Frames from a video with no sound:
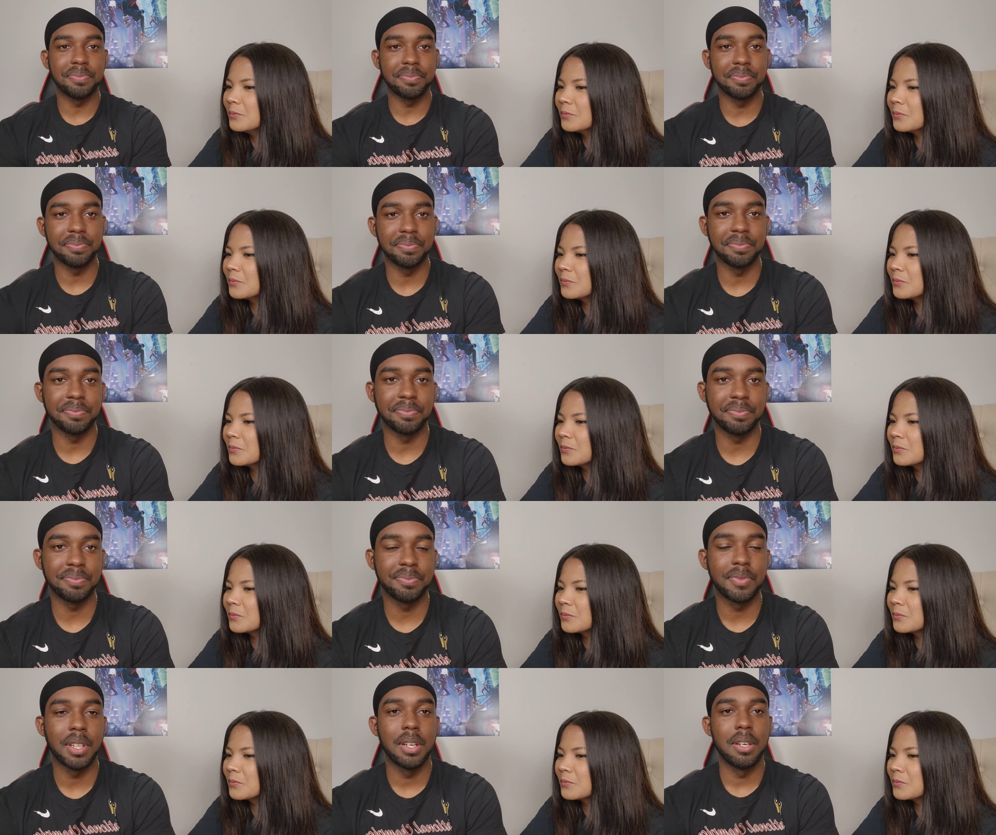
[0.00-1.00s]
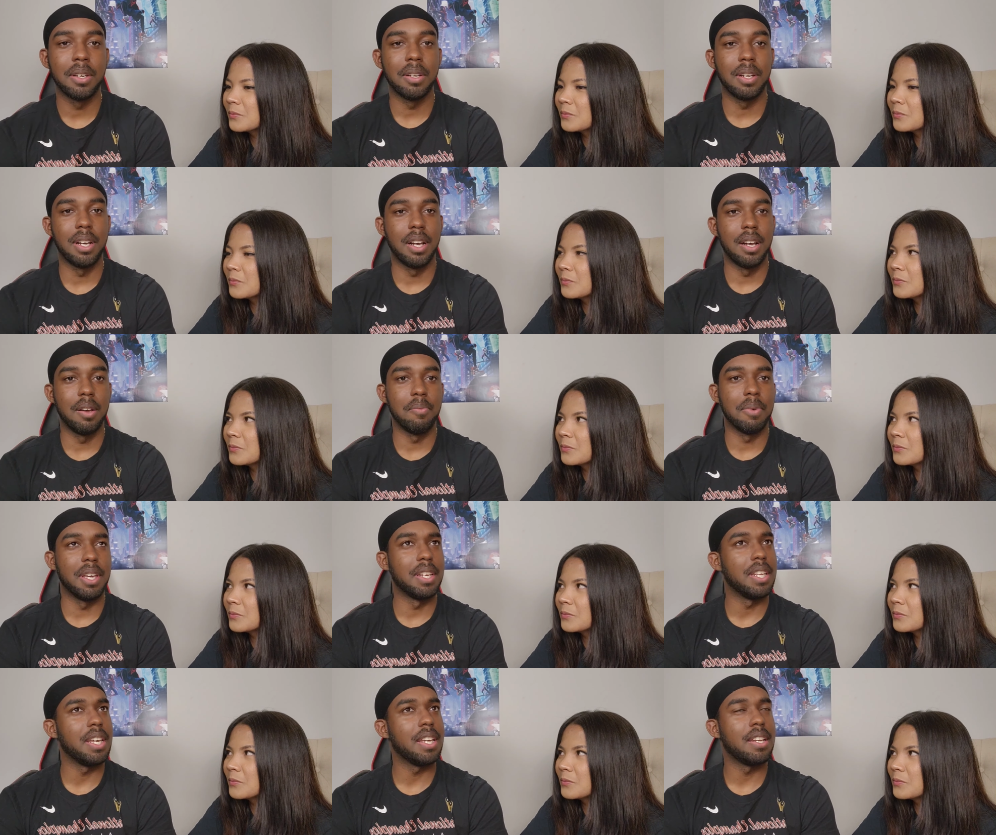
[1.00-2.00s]
Speaker 1: Mm-hmm. Um,
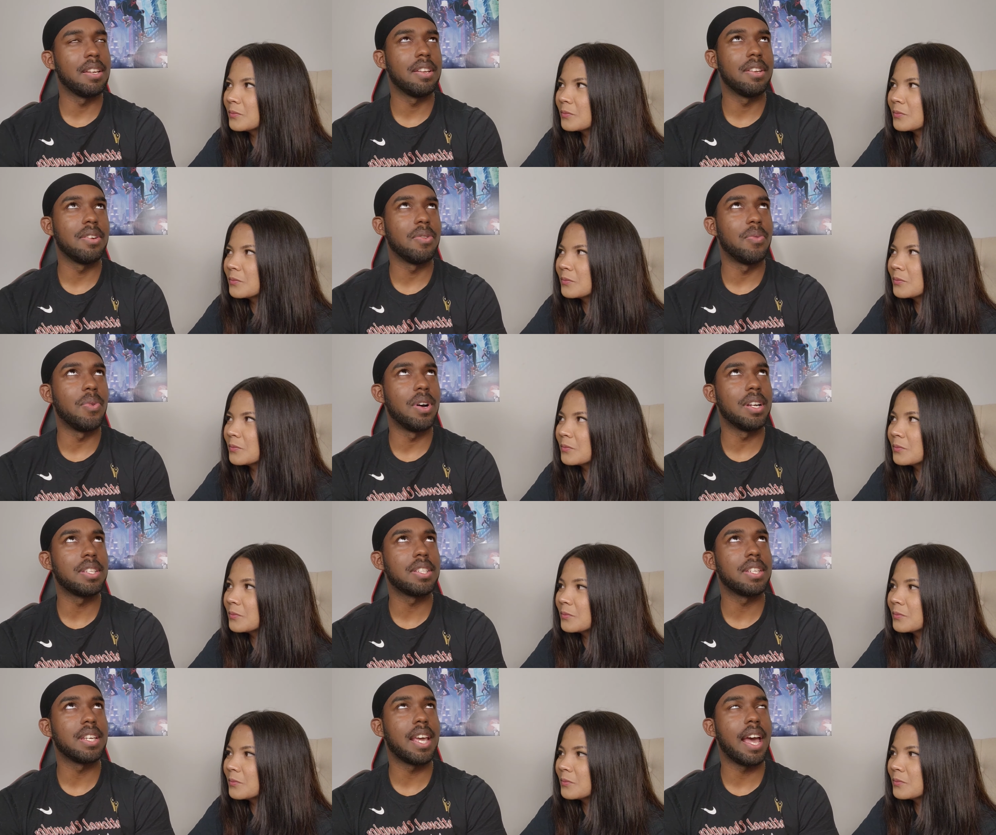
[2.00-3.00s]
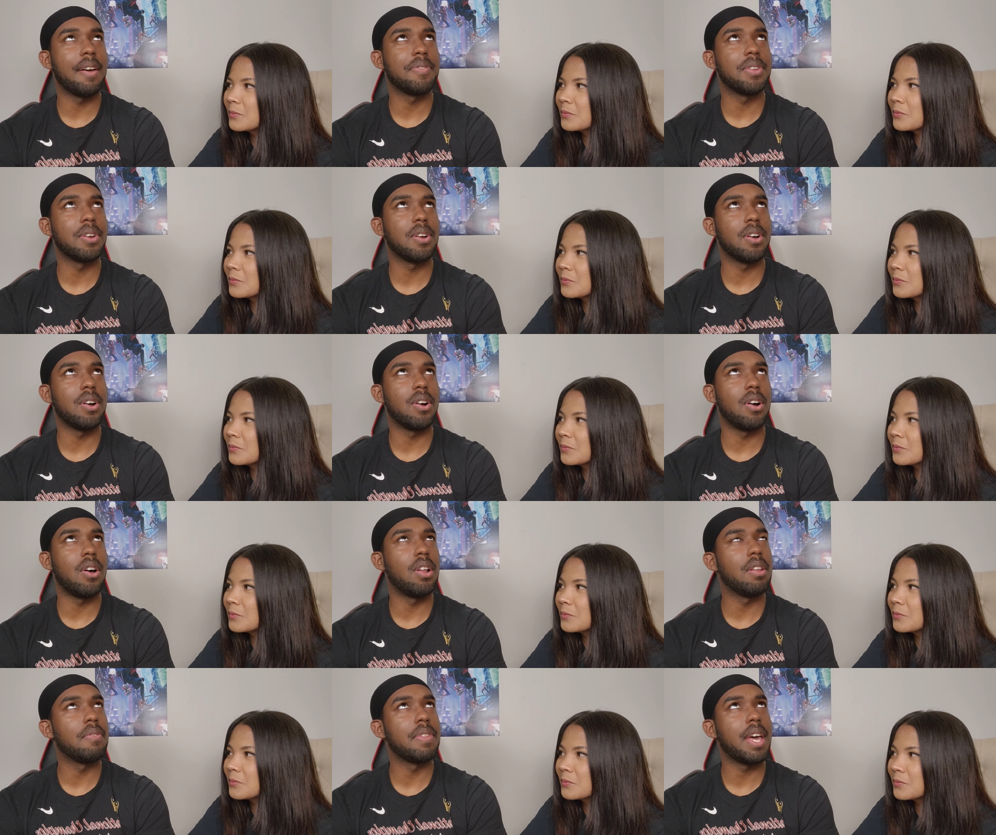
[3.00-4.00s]
and then the one scene after
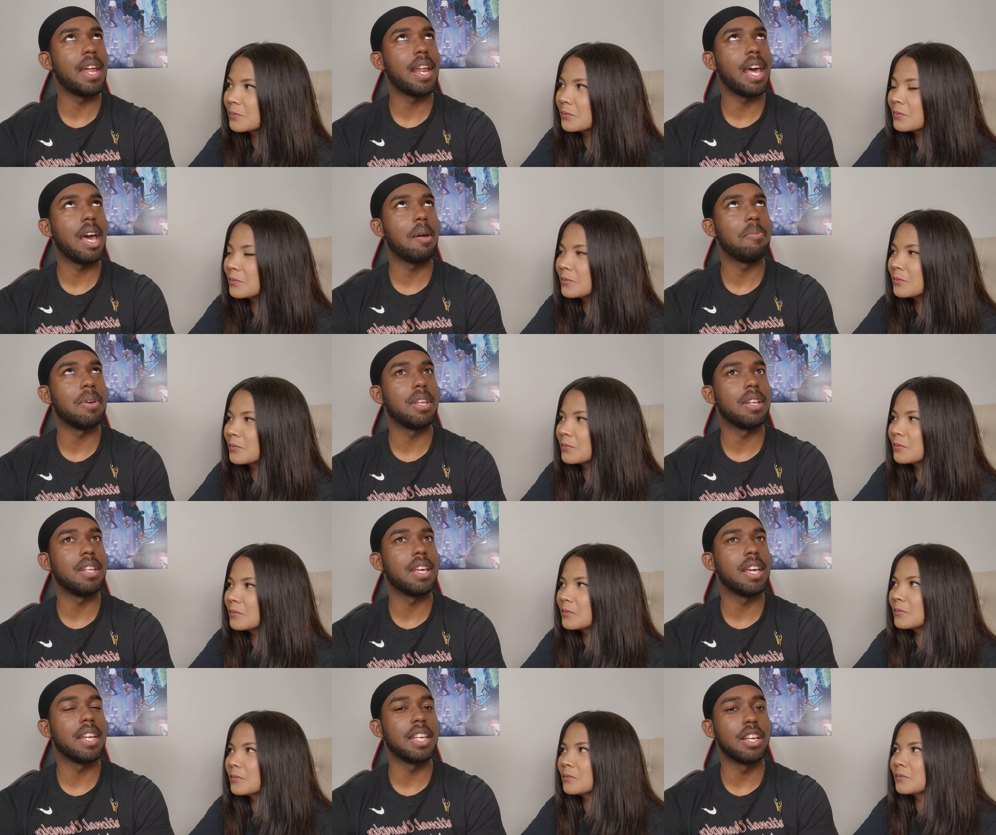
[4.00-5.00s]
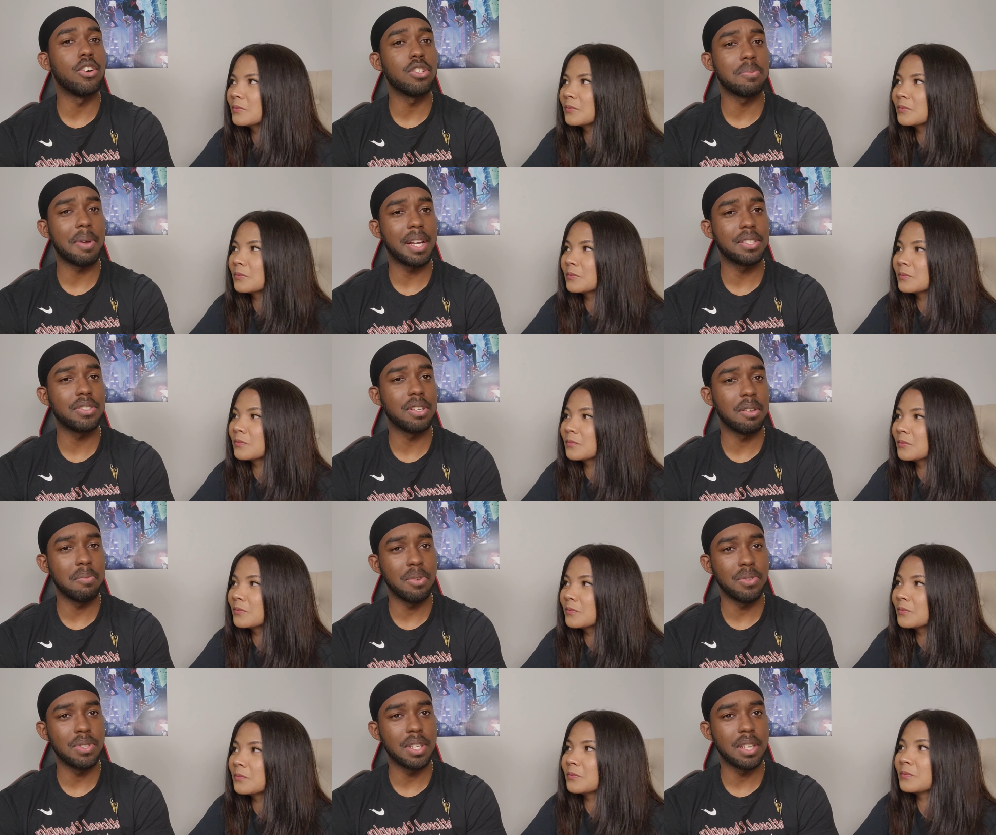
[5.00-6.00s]
all of that happened, and he goes back to the
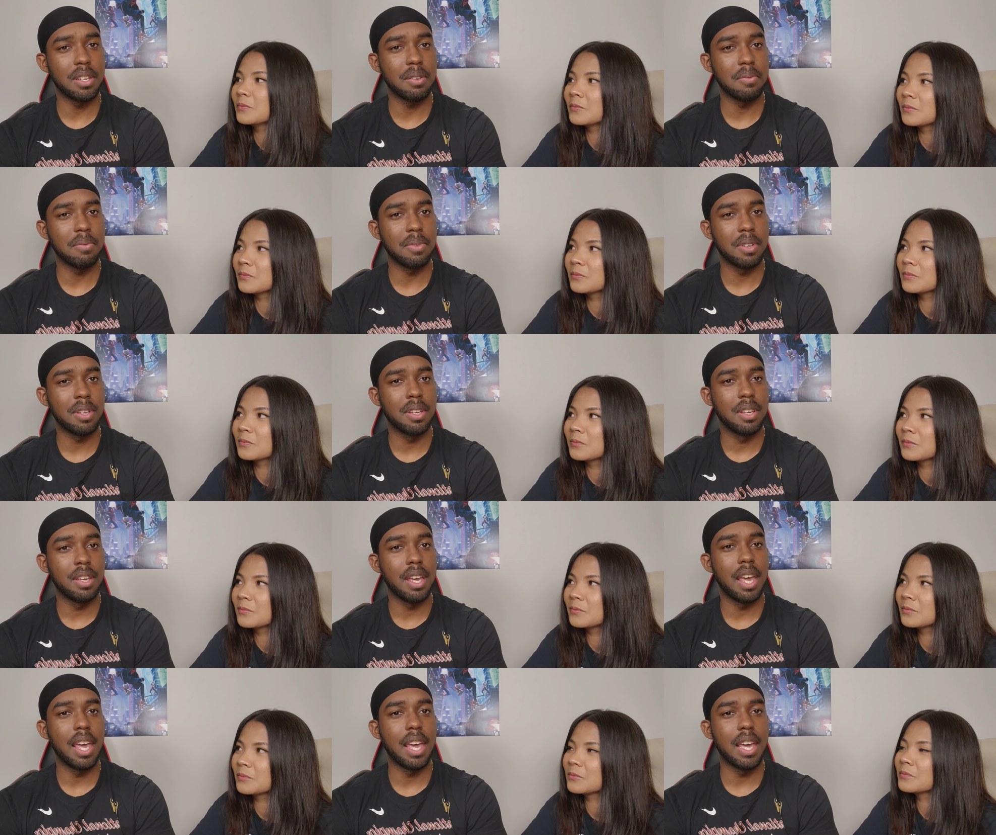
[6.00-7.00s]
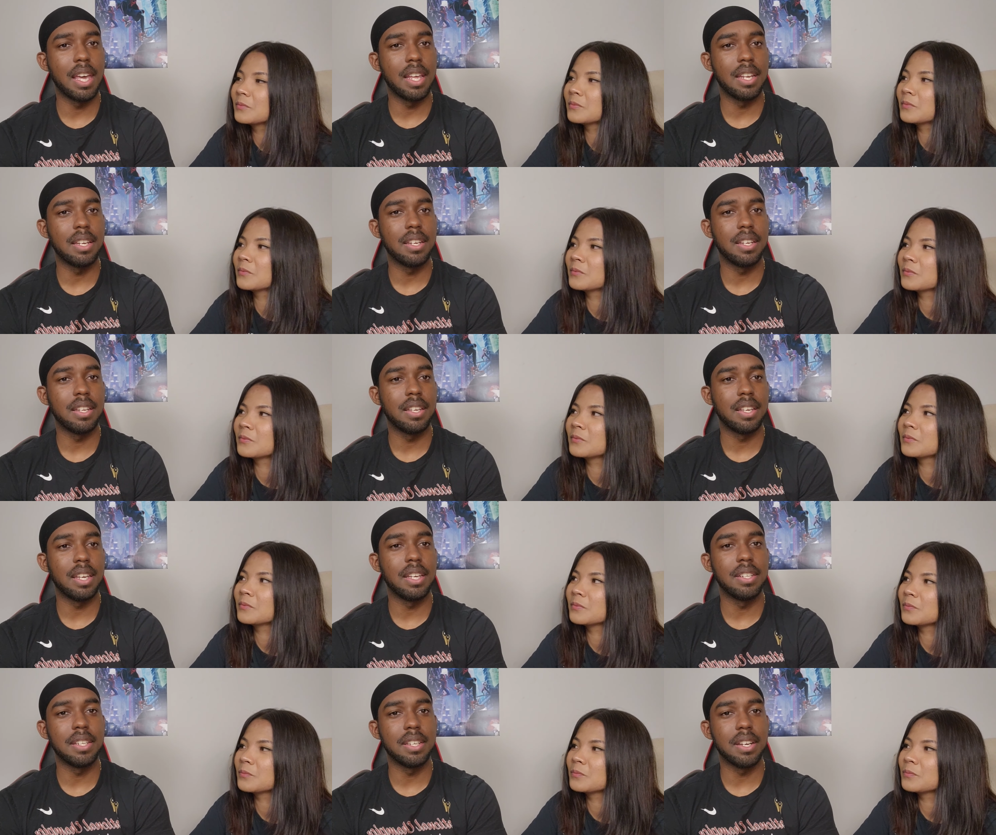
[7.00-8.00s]
museum, and
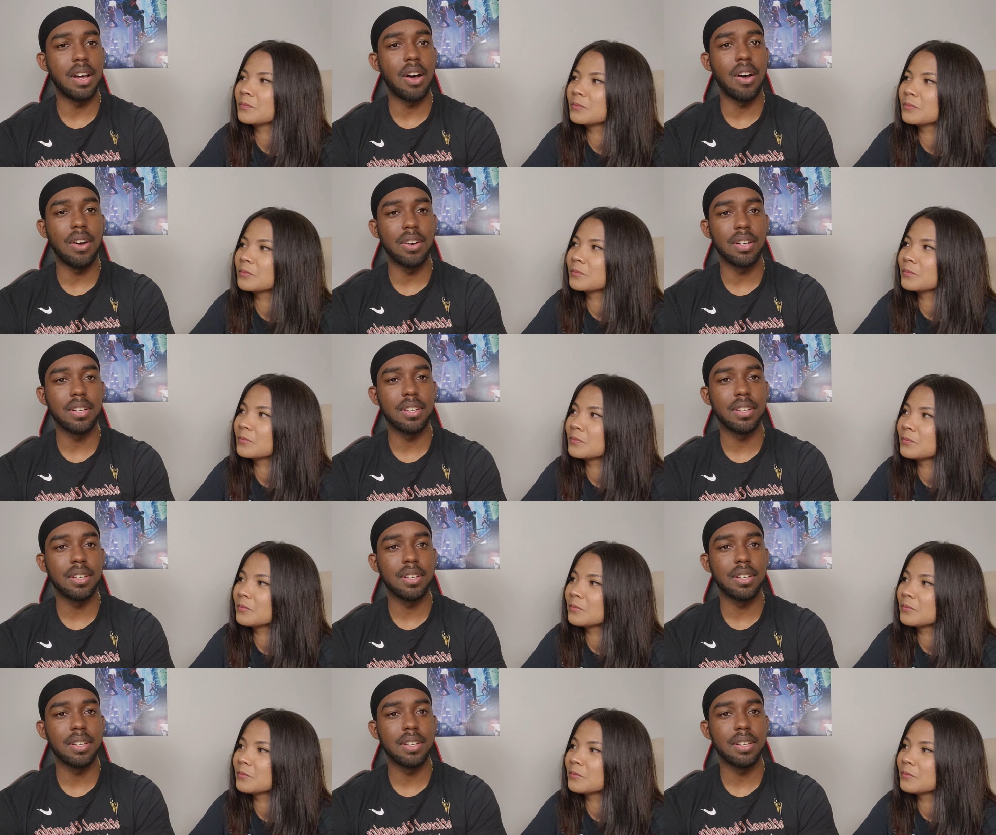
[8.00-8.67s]
Ethan Hawke